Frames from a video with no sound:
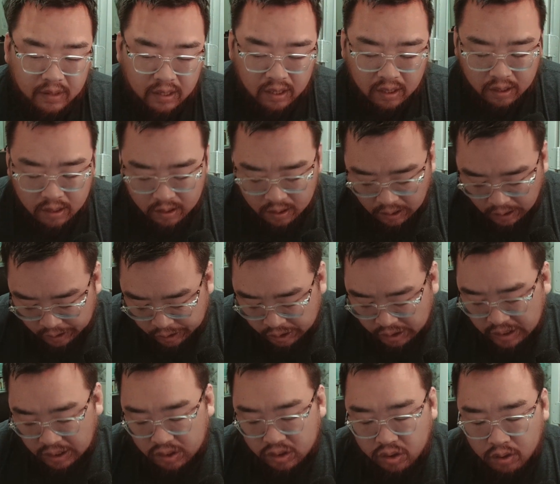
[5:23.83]
I just
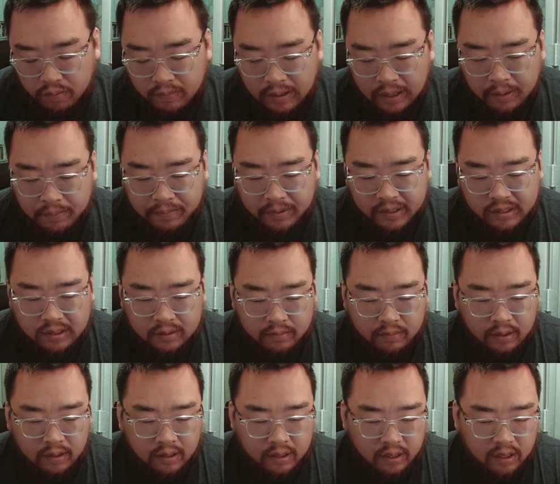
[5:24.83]
get so mad because
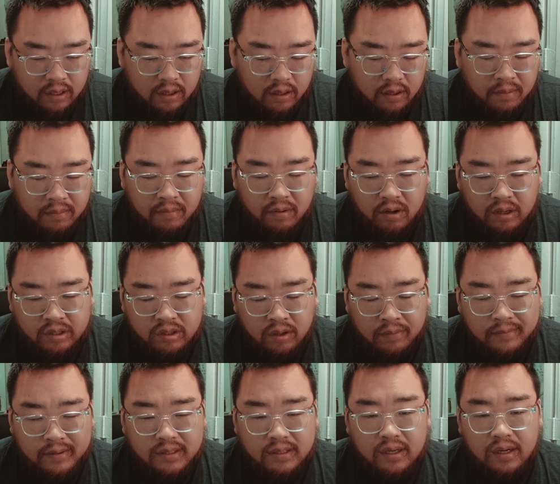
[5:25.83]
it's
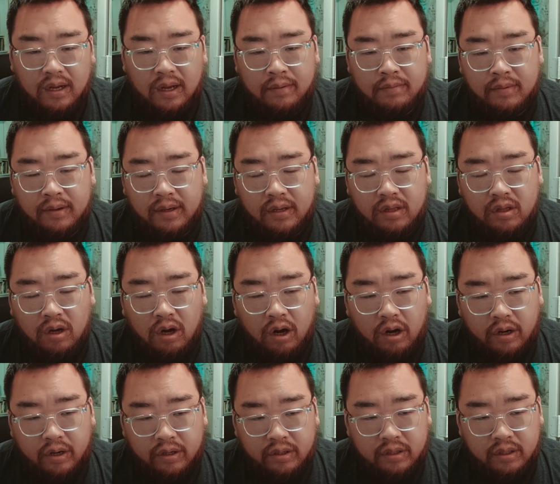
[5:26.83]
almost like I'm like
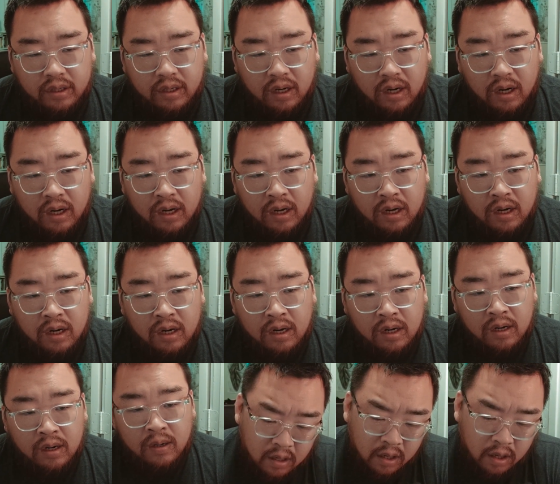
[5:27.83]
talking to God.
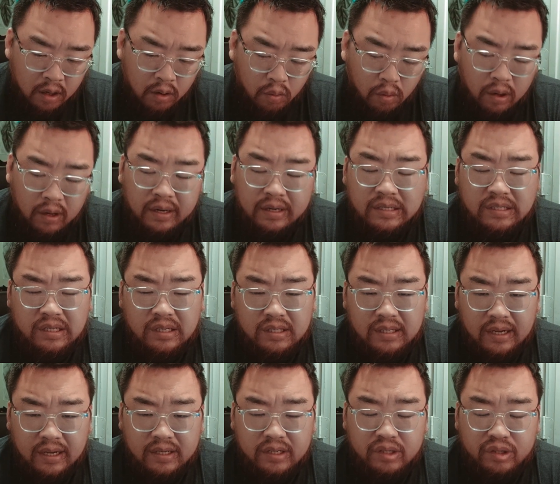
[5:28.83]
Why does it
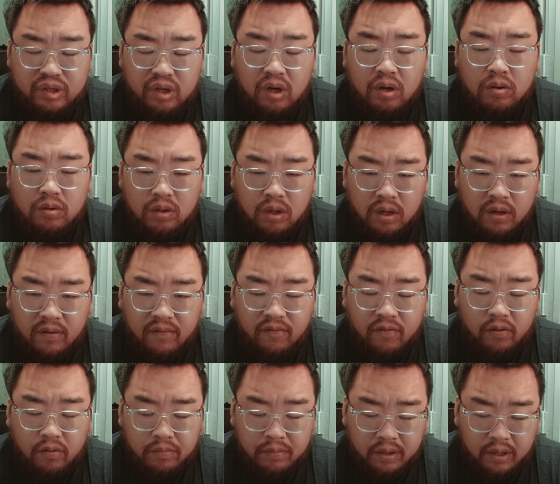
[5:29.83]
take so long
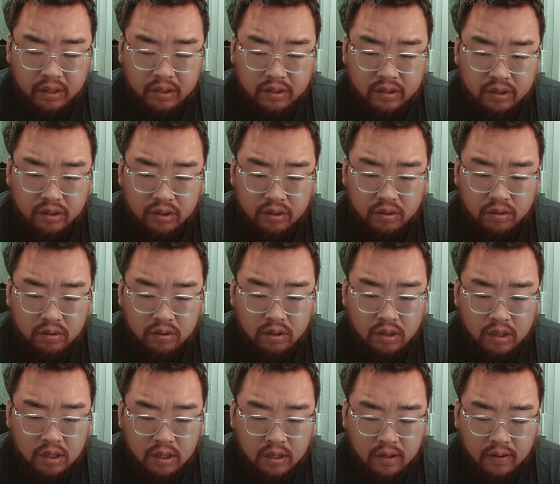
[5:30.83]
for me to
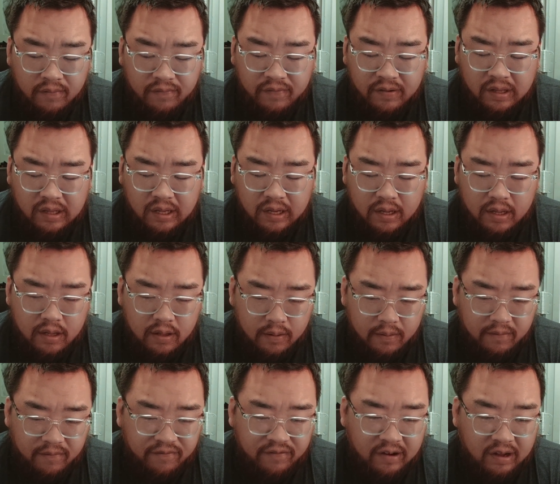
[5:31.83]
feel like
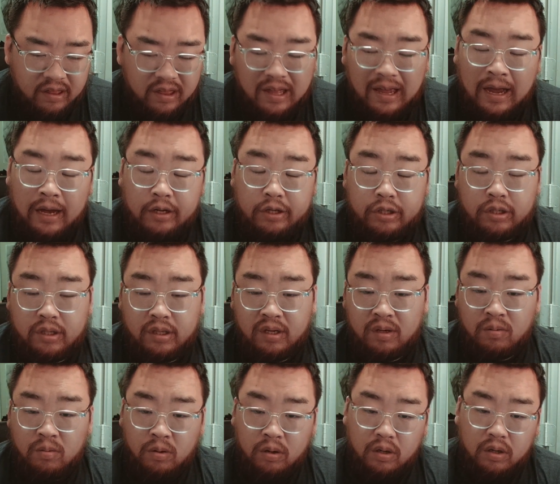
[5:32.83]
faith actually
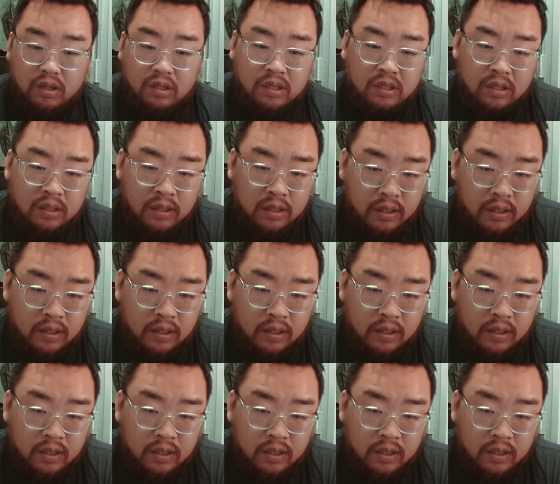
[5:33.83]
works?